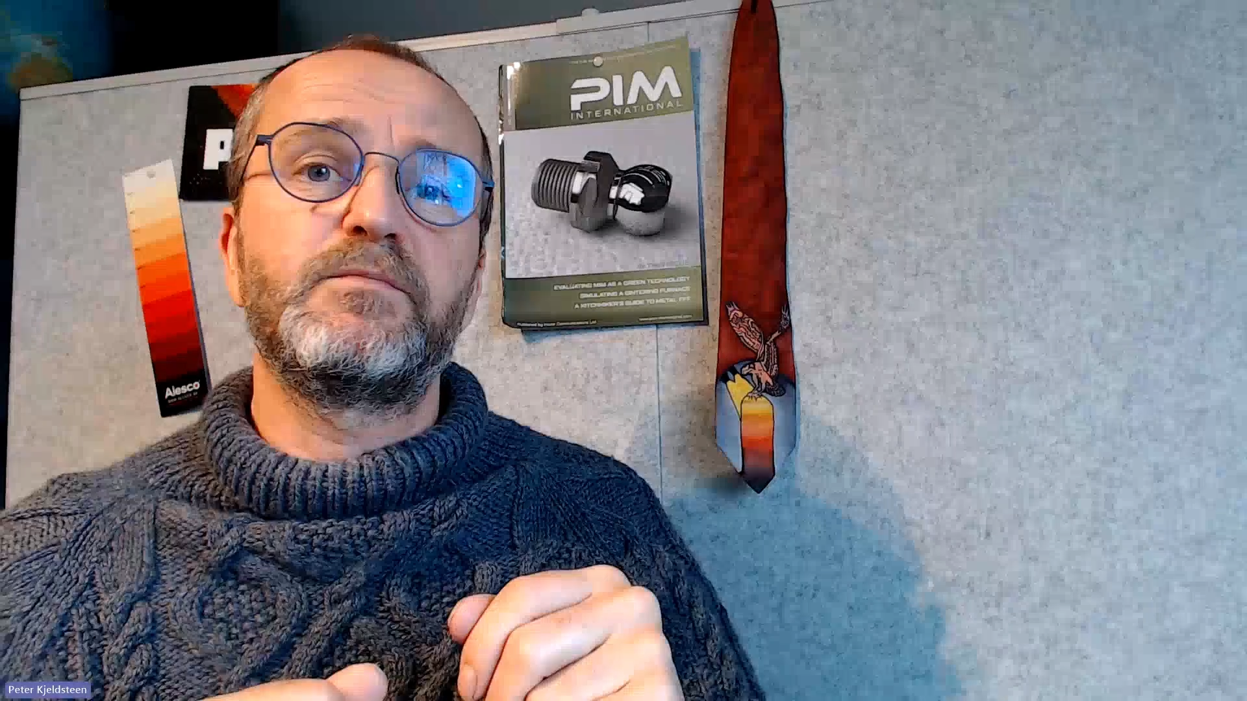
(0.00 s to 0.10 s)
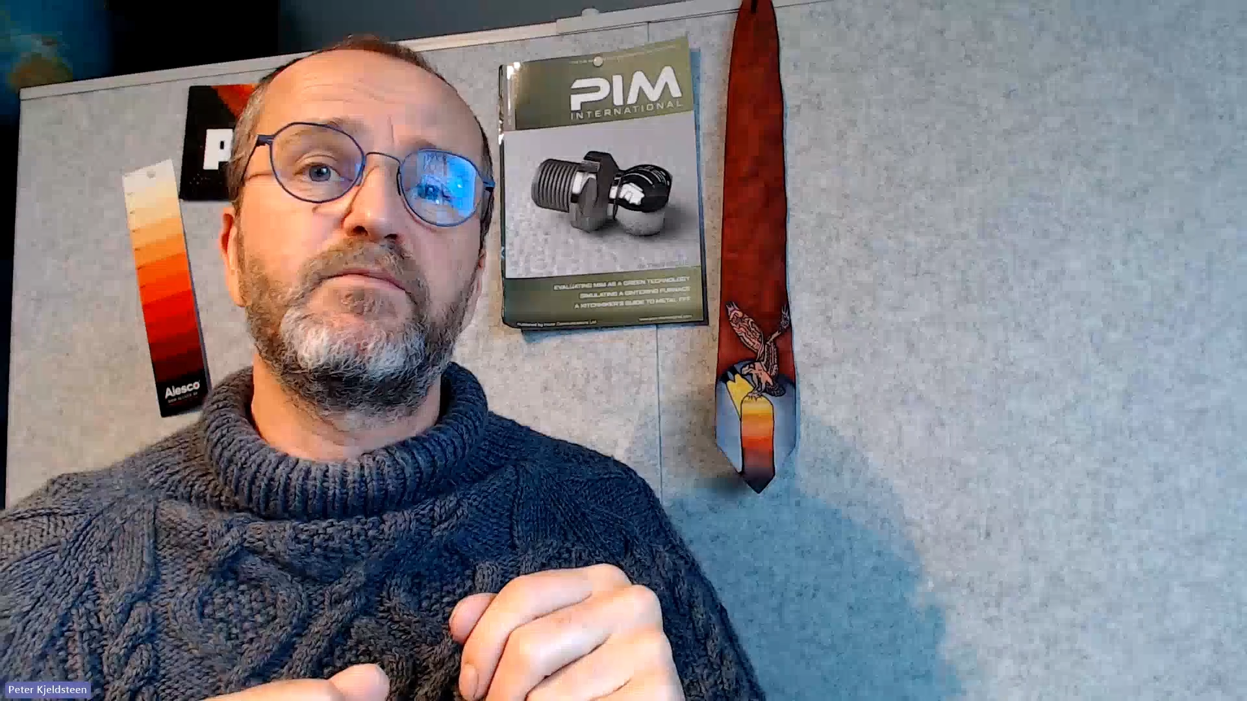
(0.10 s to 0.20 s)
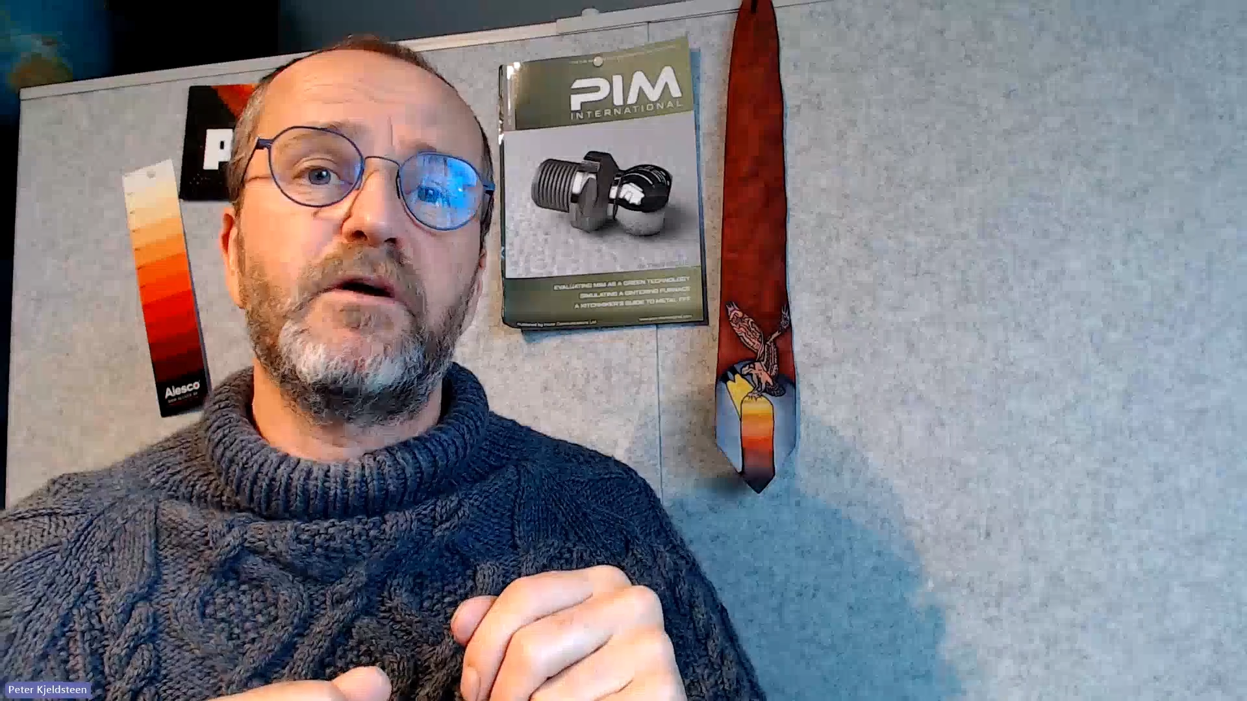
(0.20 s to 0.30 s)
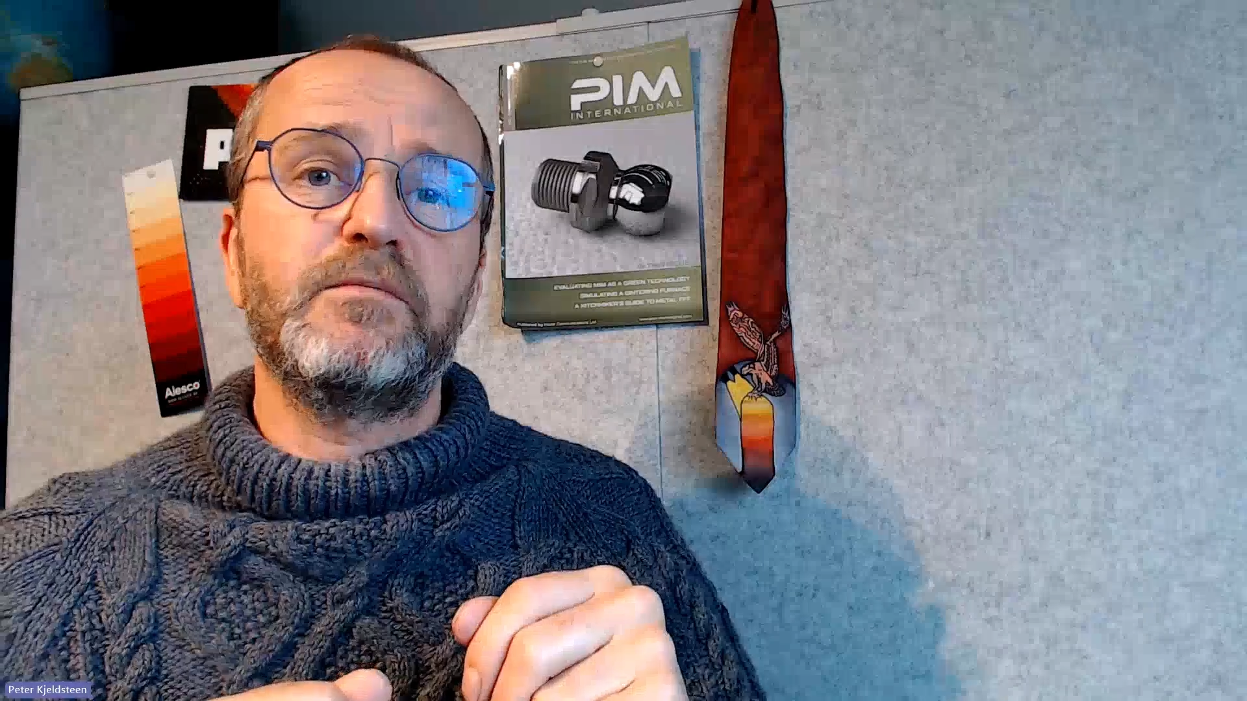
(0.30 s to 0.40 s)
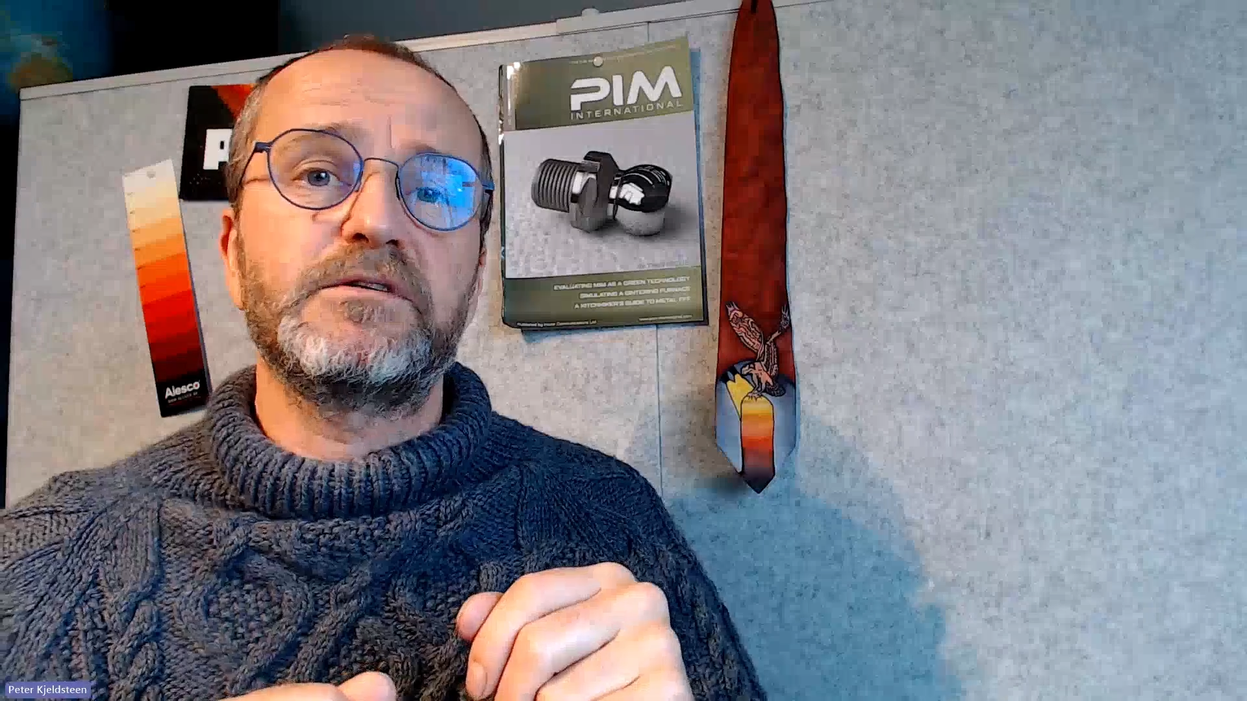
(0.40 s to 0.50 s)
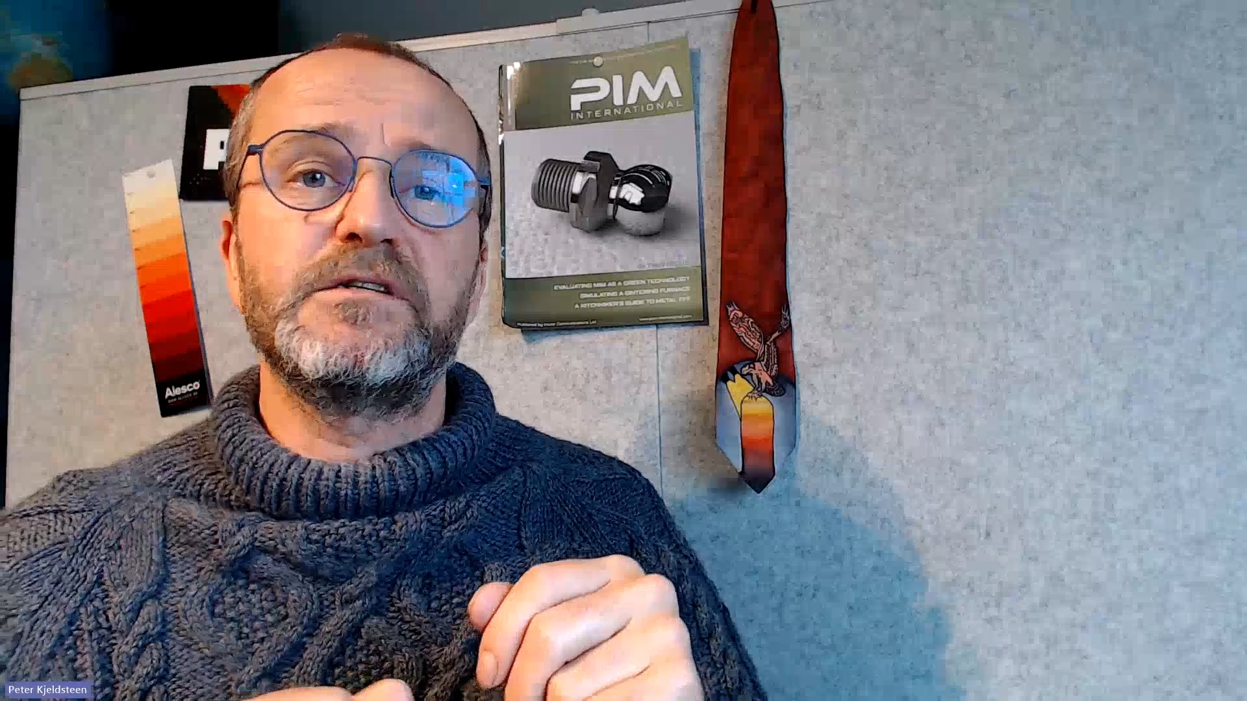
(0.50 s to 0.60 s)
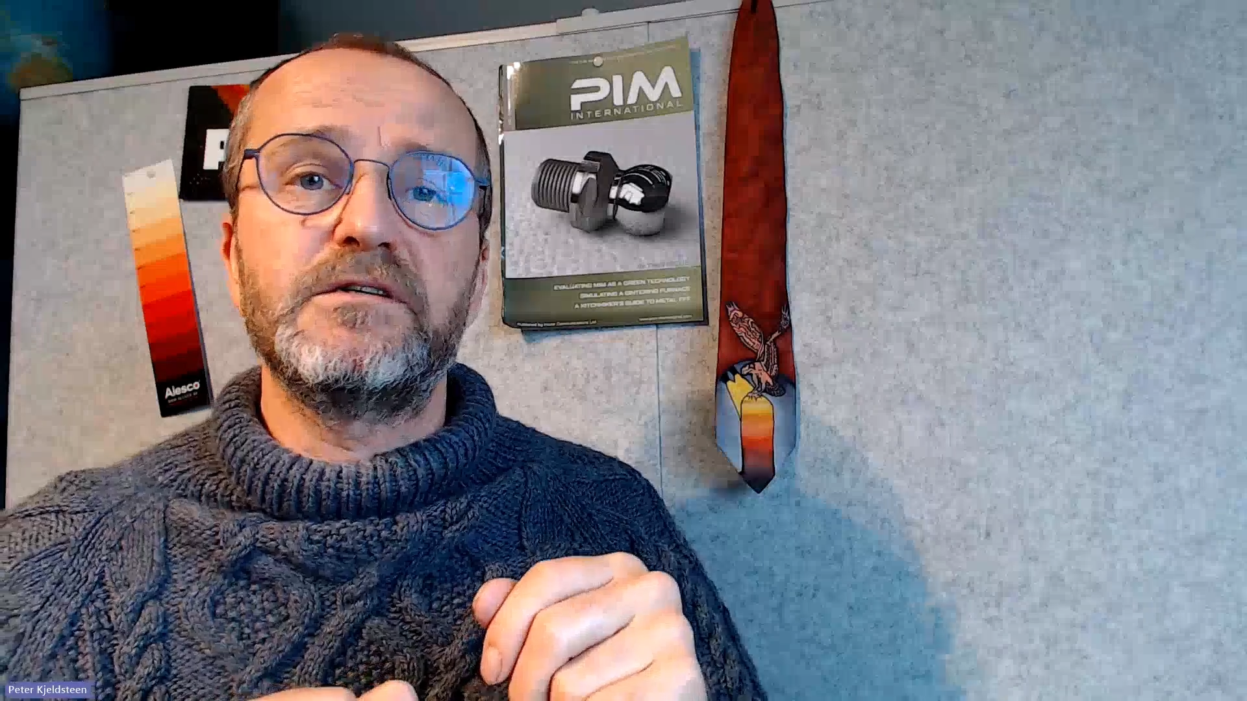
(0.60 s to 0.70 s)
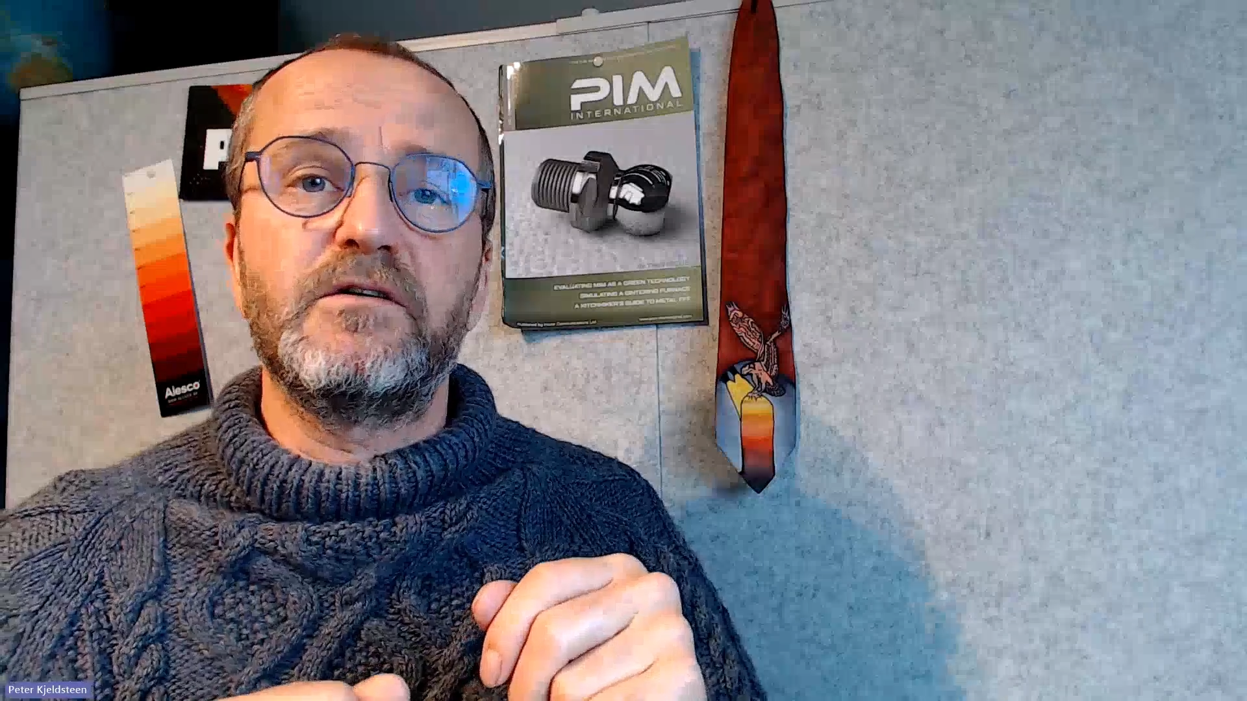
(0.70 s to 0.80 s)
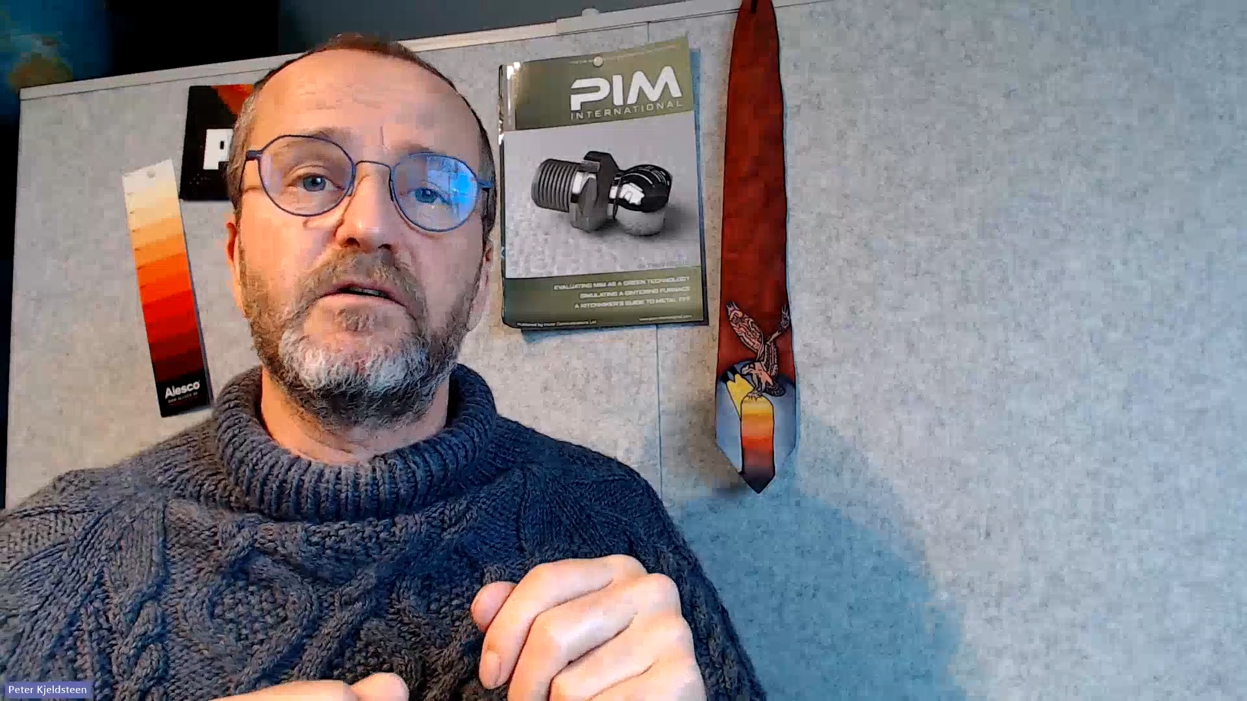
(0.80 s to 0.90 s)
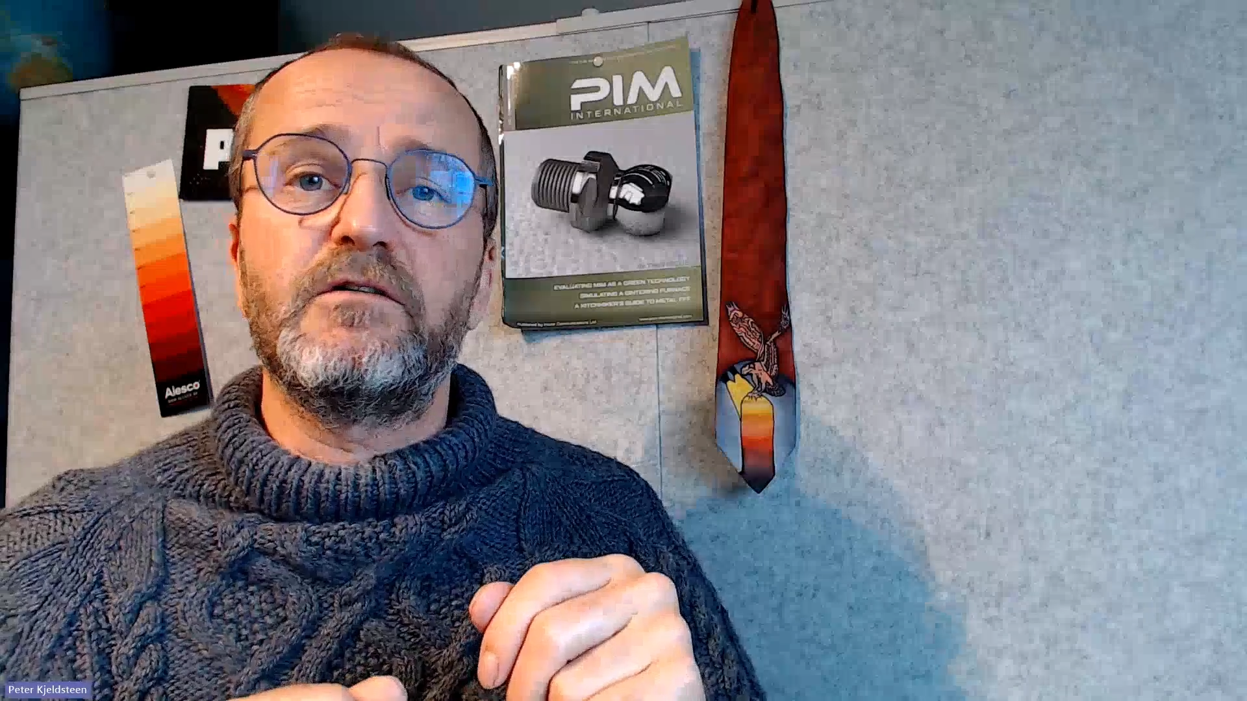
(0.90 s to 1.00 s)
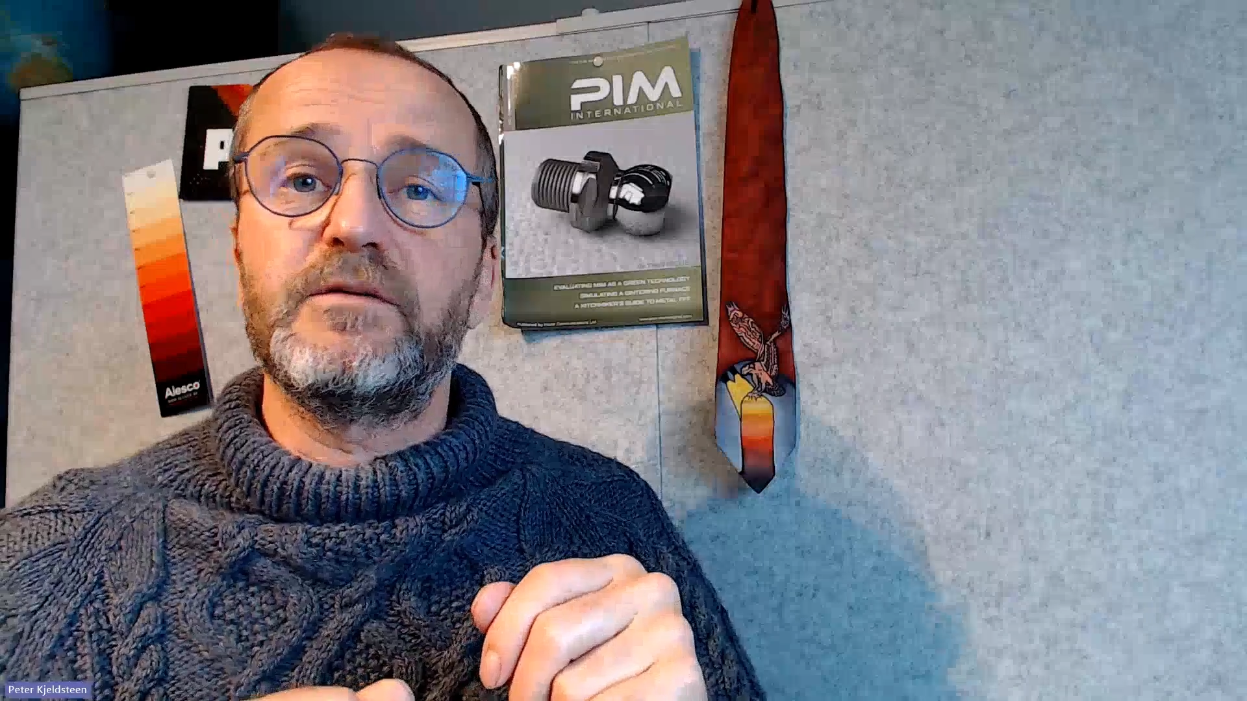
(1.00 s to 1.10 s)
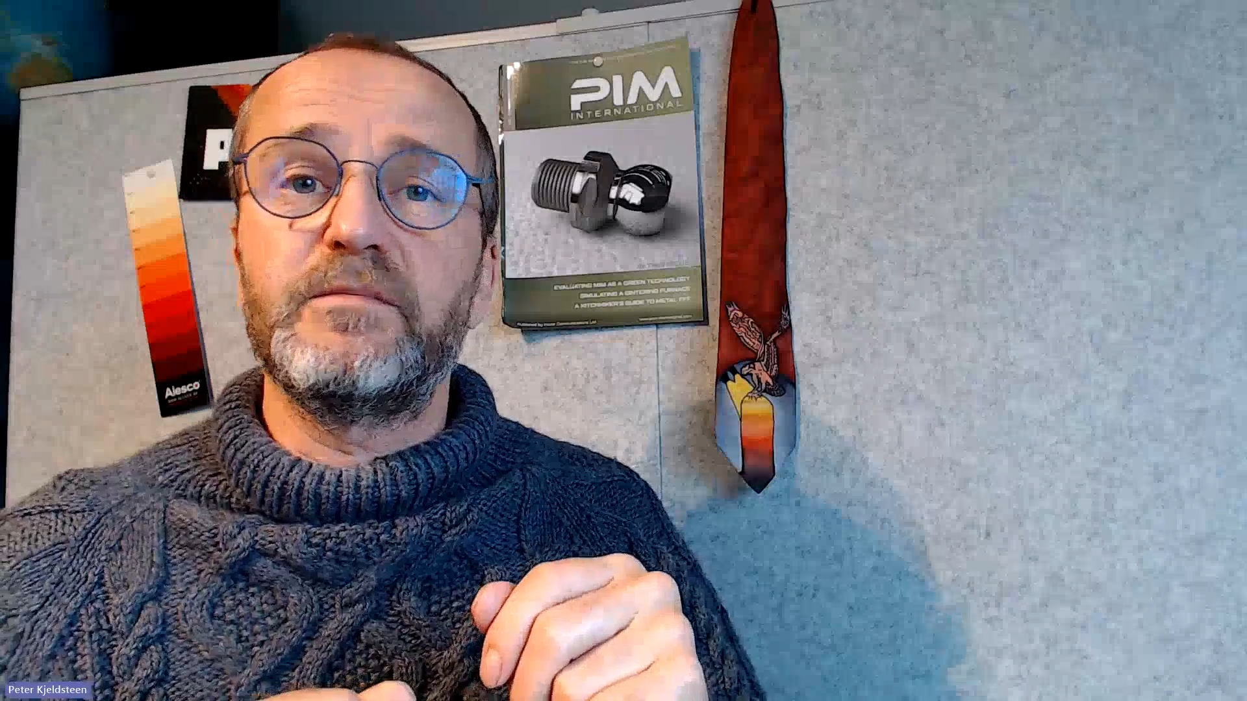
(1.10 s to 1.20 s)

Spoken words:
property of